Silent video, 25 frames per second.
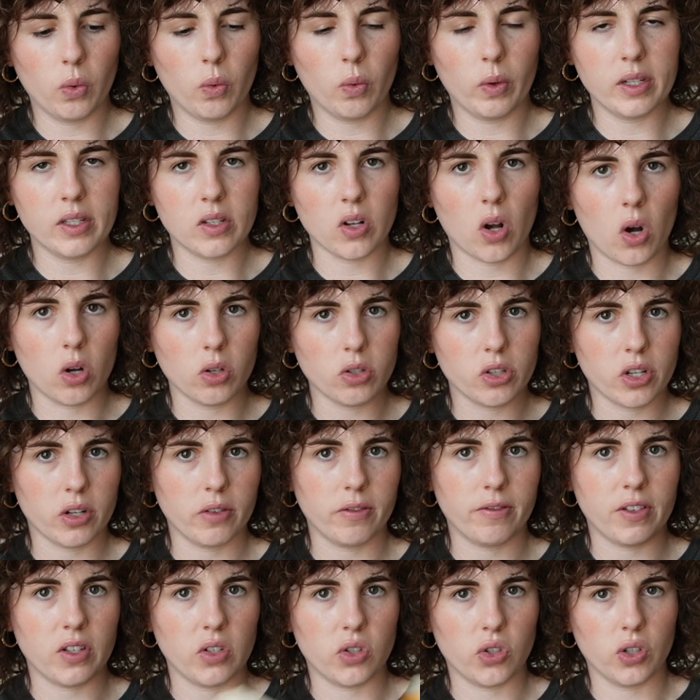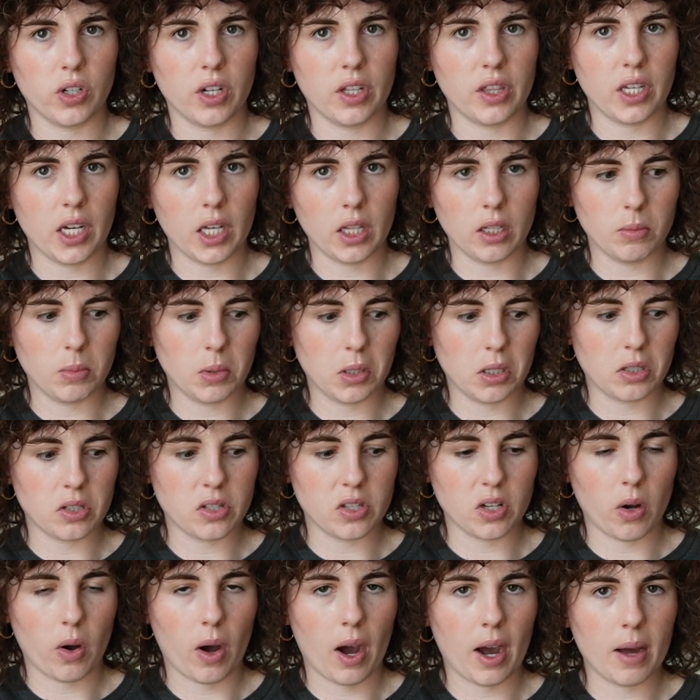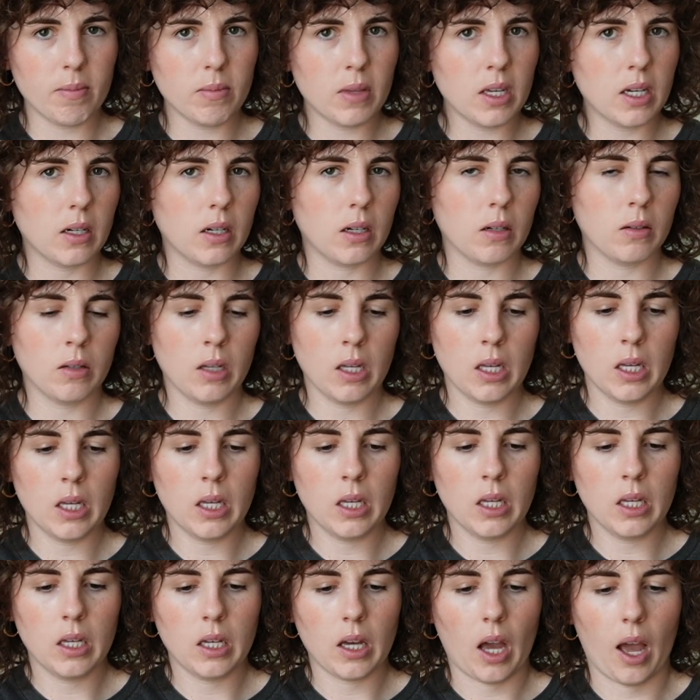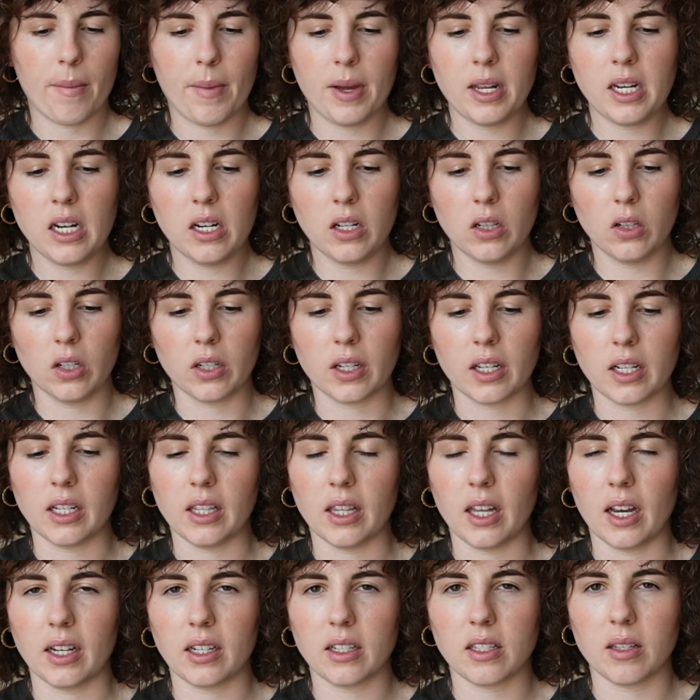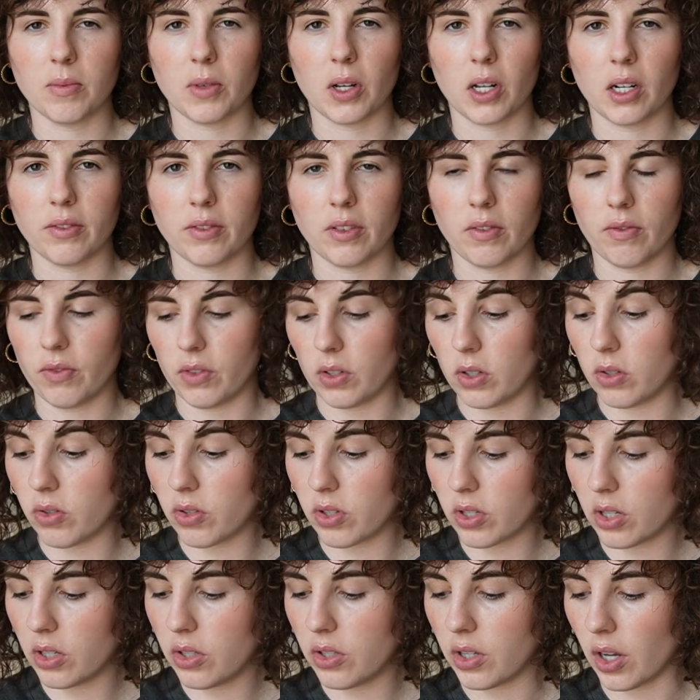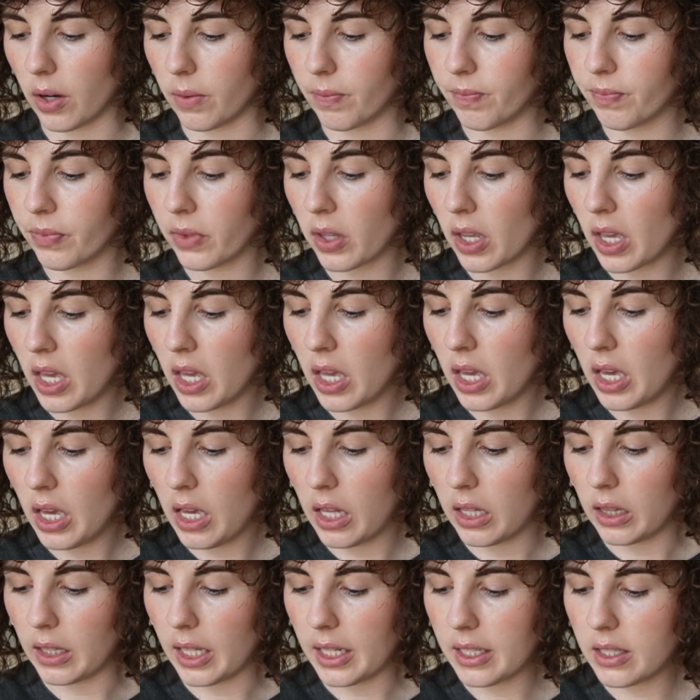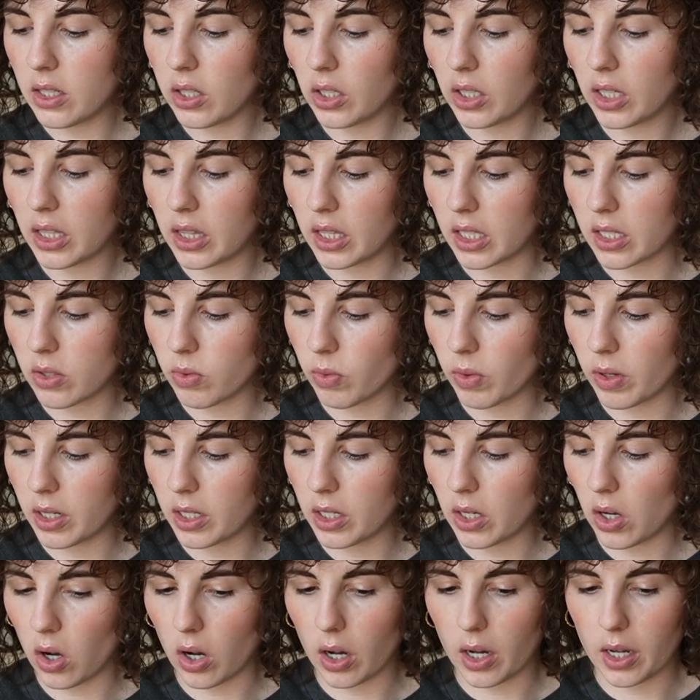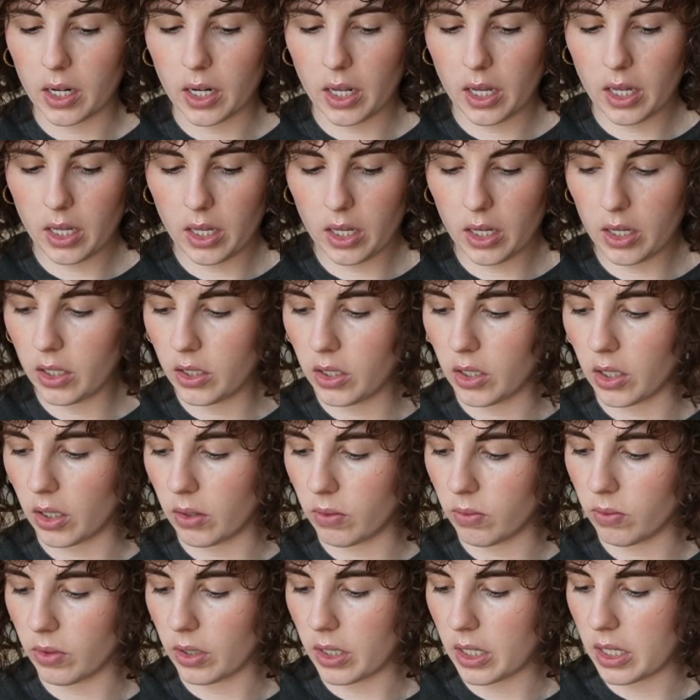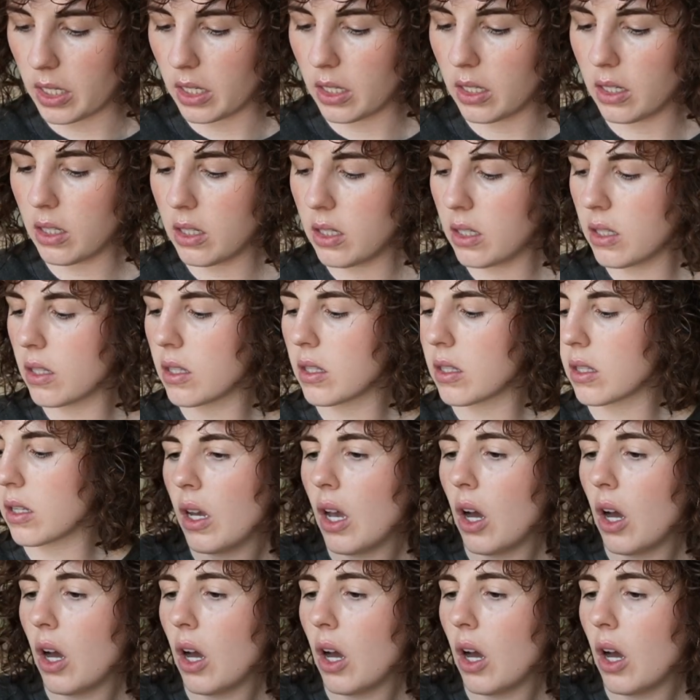was also featured in the other book. So I might need to look into that because I'm kind of confused. So let's look at this one on Goodreads.